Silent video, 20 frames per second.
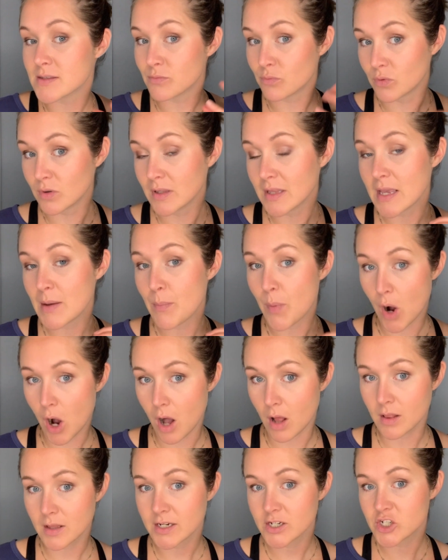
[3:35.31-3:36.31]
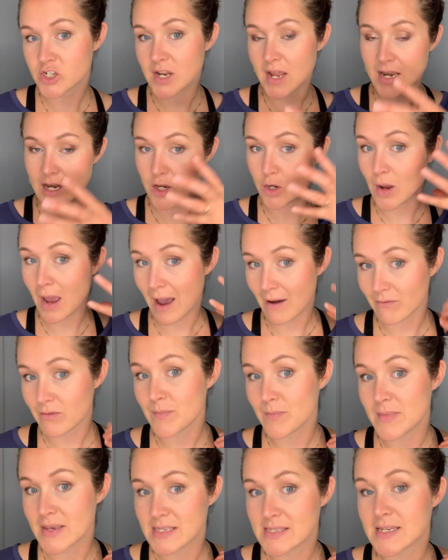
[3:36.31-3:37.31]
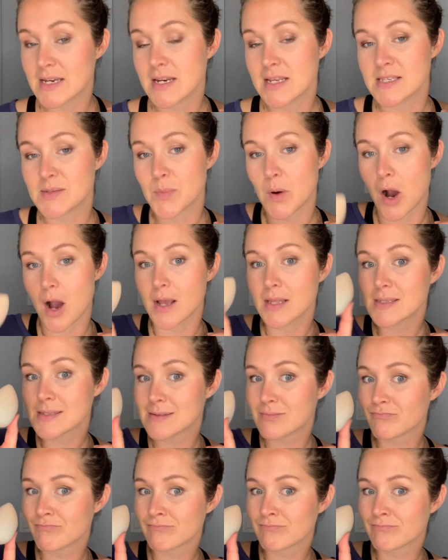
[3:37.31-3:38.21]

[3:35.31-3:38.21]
really polished and you haven't missed any spots,